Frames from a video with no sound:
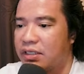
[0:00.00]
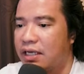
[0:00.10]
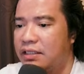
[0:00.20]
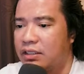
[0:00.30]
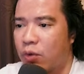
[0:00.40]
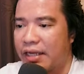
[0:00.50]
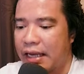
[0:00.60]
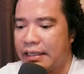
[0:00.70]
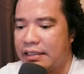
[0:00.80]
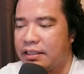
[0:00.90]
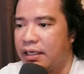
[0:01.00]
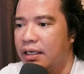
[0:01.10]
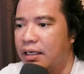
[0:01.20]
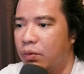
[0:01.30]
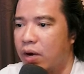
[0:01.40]
And this is quite an easy
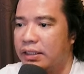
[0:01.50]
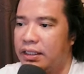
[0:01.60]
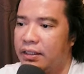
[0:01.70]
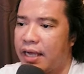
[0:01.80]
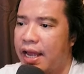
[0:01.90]
rewards here.